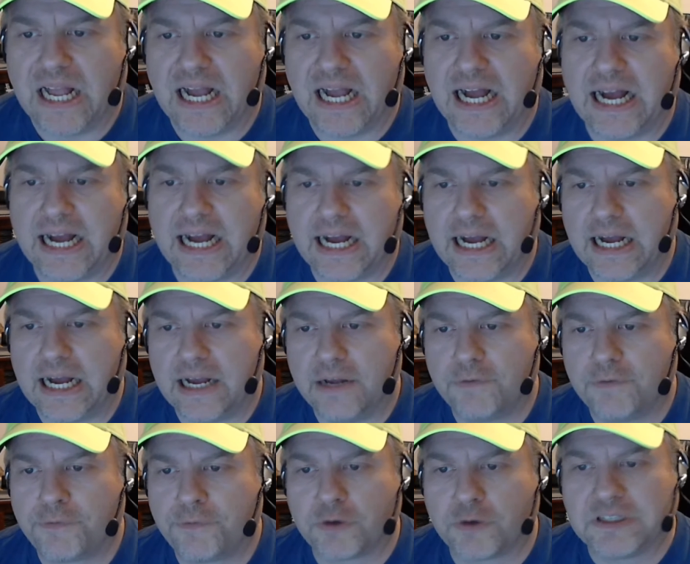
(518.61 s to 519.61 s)

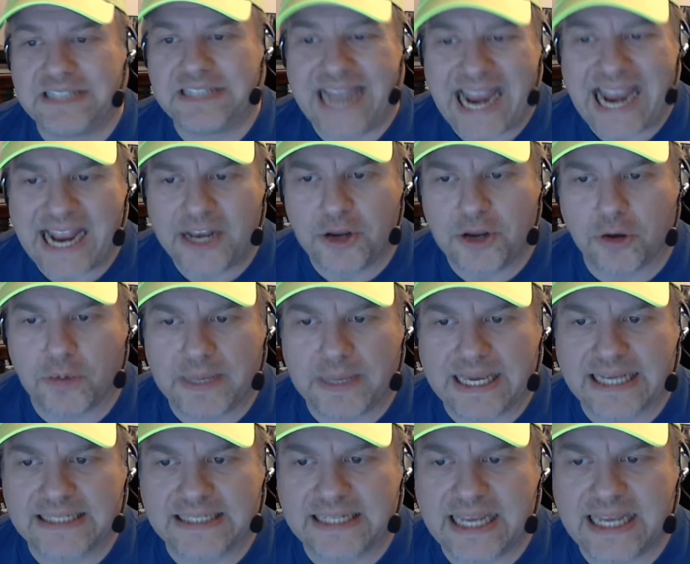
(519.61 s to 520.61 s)
for Daniel,
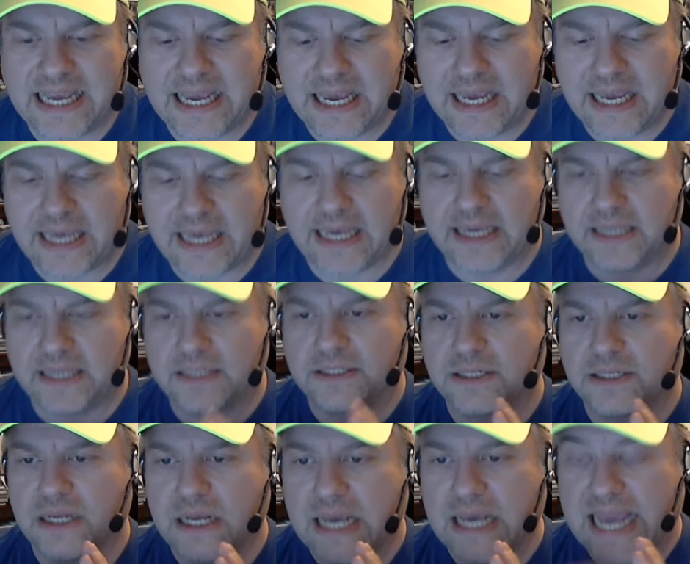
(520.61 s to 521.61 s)
because
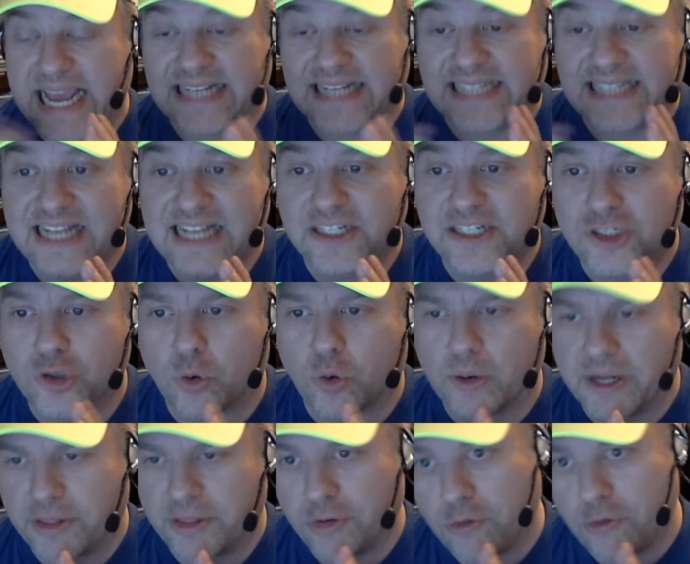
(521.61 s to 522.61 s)
it's his story